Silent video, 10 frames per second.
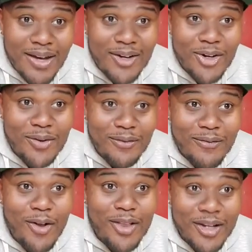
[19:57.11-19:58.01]

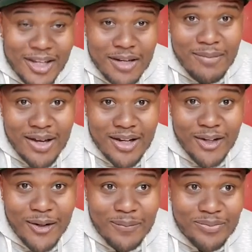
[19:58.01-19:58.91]
and getting back
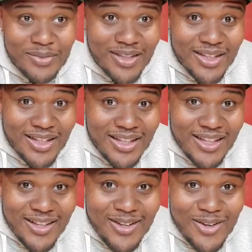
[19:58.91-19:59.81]
up.
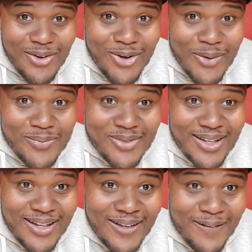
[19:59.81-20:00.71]
You know what I'm
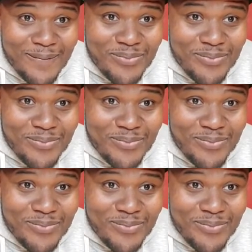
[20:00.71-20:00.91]
saying?